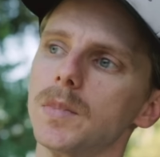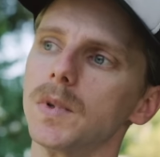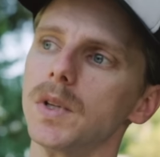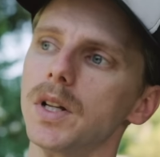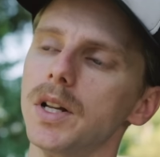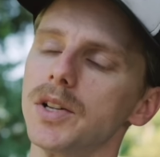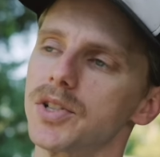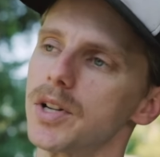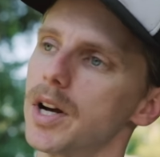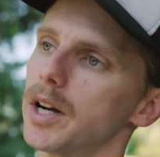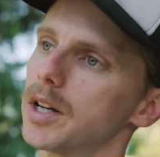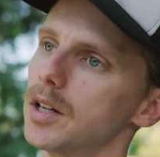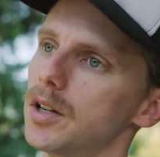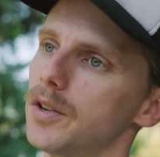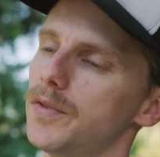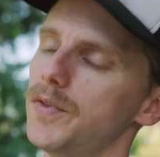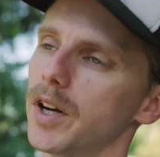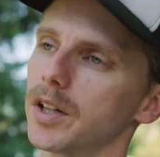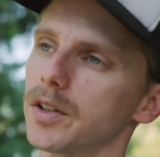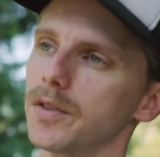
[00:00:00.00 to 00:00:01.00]
It's not going to
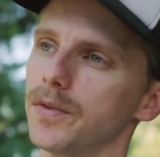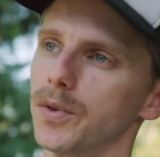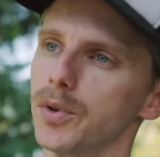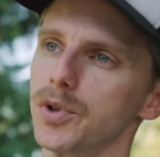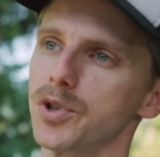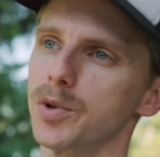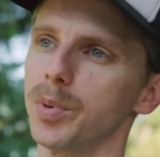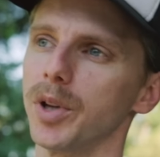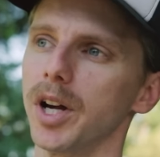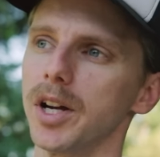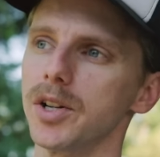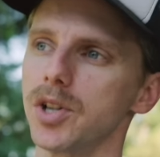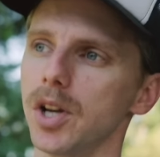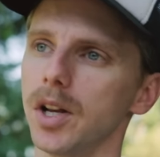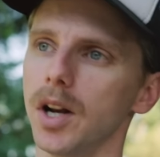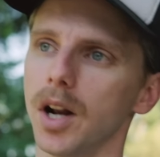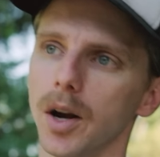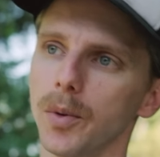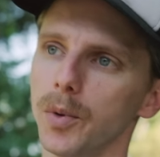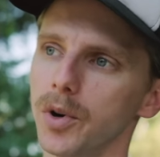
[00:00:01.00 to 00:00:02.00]
affect the food supply
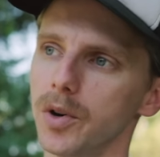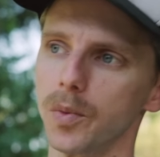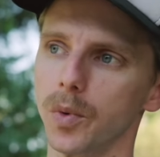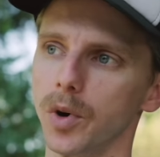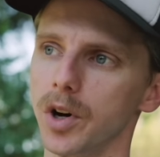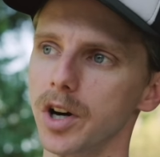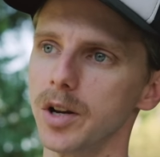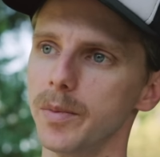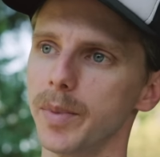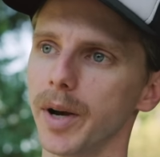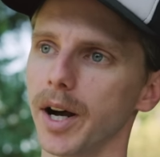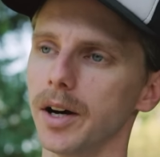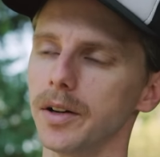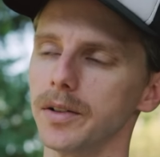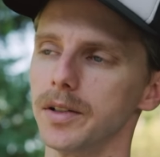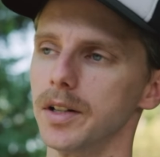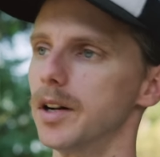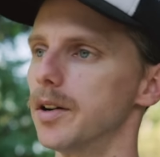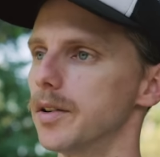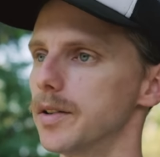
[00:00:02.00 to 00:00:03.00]
chain. I wouldn't worry
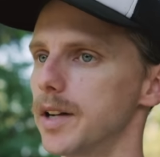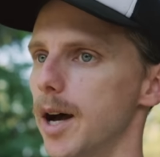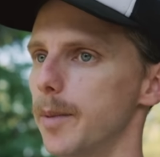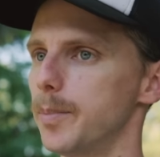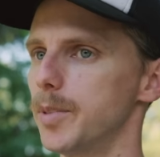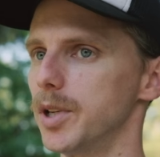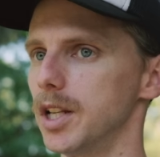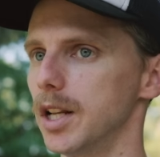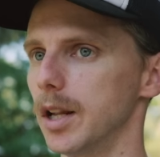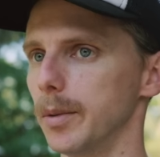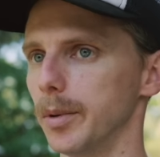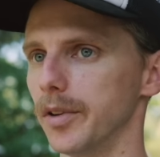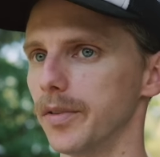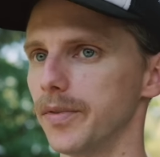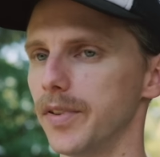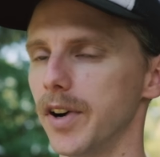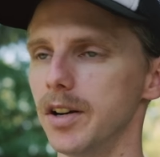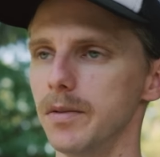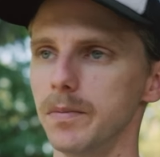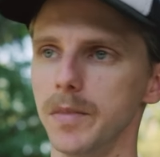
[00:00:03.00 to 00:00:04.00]
about, you know, not being able to
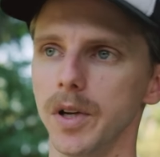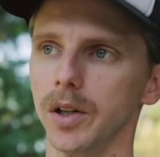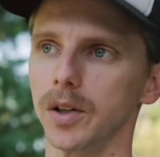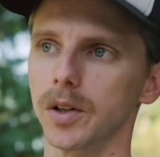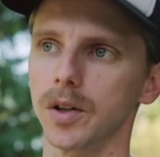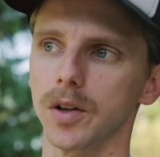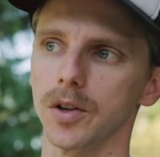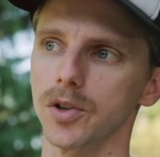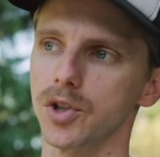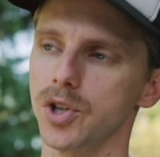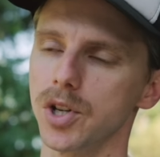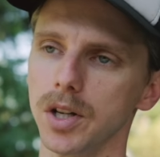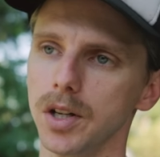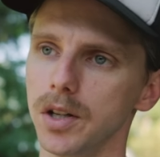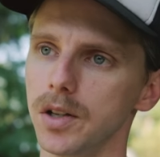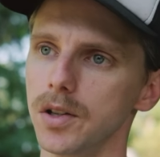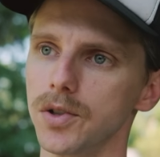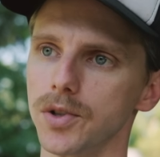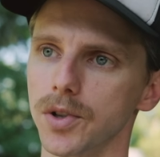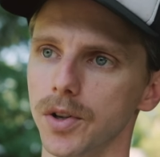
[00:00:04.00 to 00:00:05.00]
find milk or
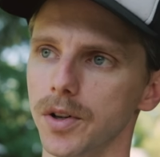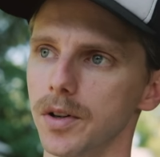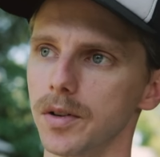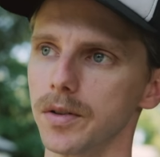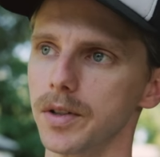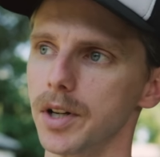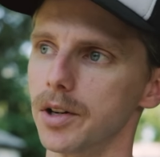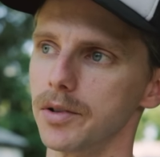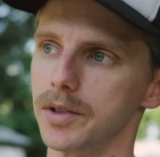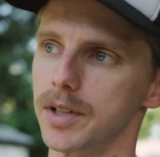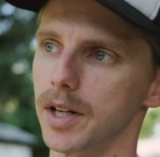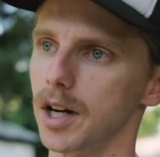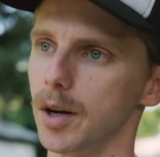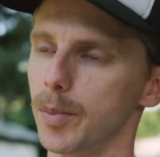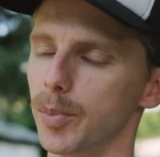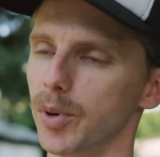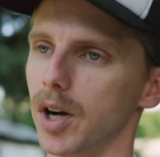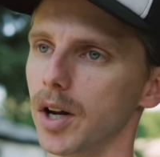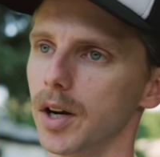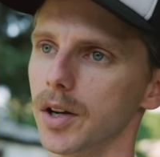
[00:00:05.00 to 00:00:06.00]
cheese or, you know, dairy
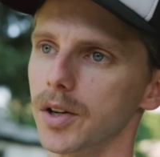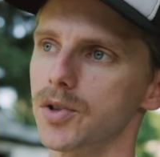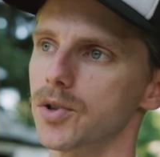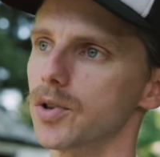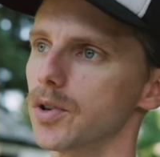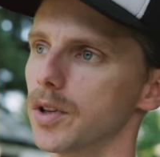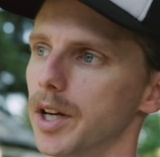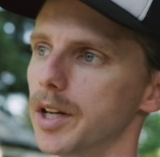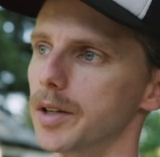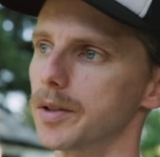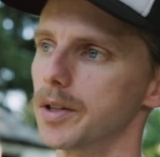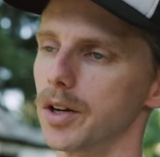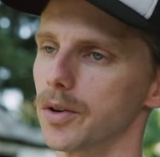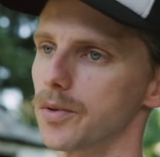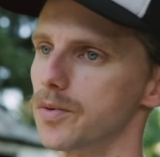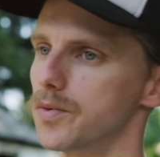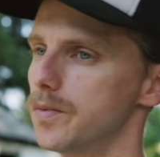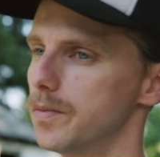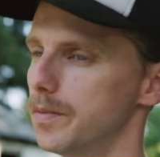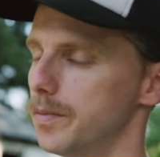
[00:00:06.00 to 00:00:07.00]
products or, like, you know,
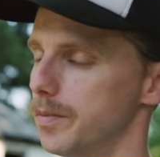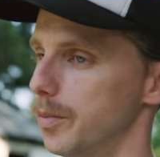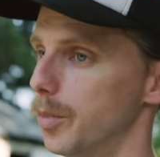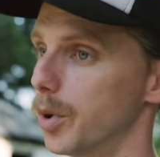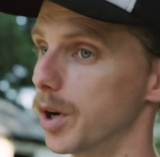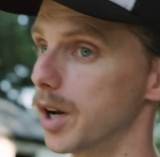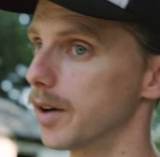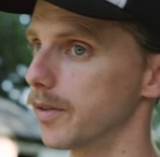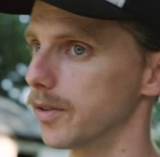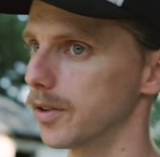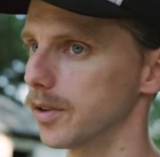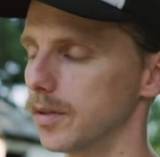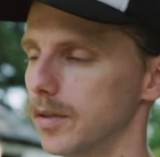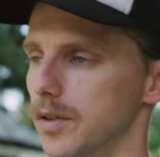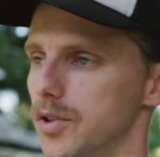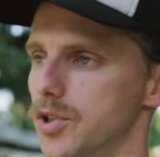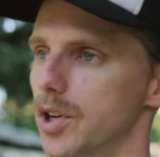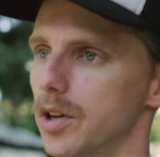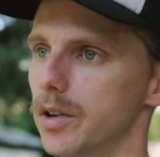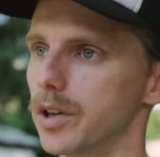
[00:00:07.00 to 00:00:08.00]
whatever,
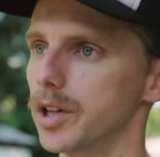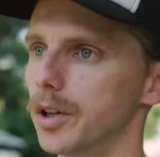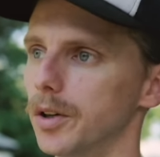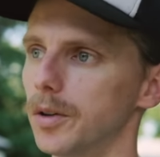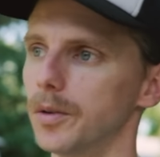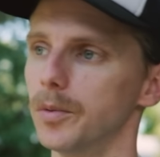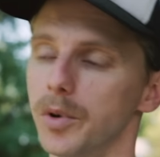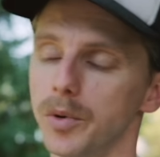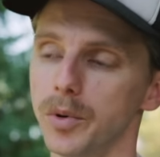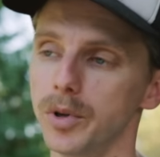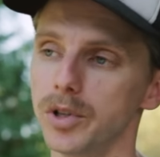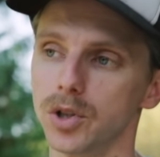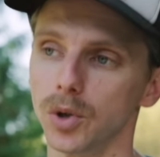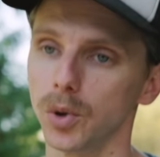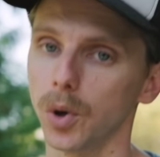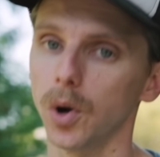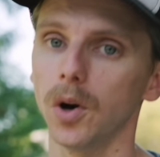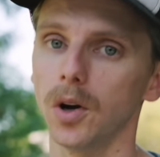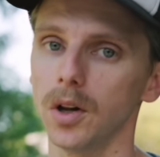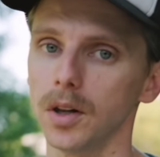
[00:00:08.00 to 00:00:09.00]
cereal. I mean, we
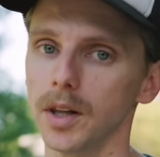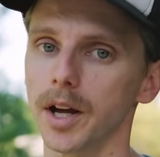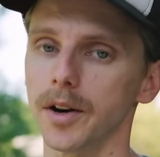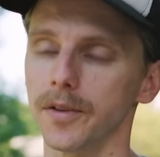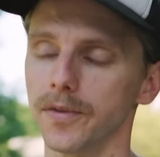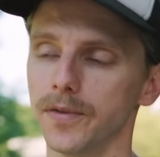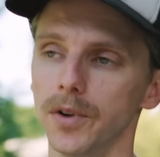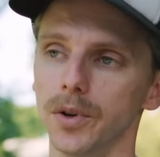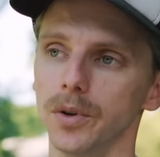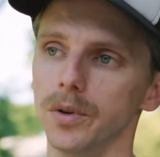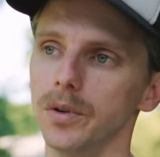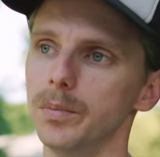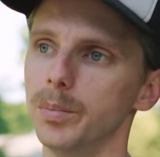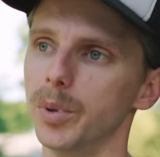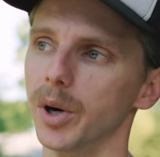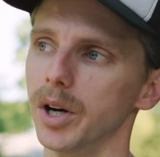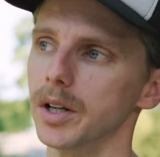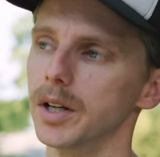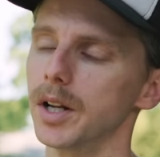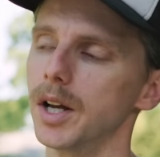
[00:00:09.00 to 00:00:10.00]
do haul a lot of food,
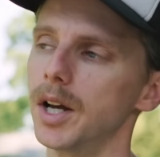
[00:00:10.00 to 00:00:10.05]
but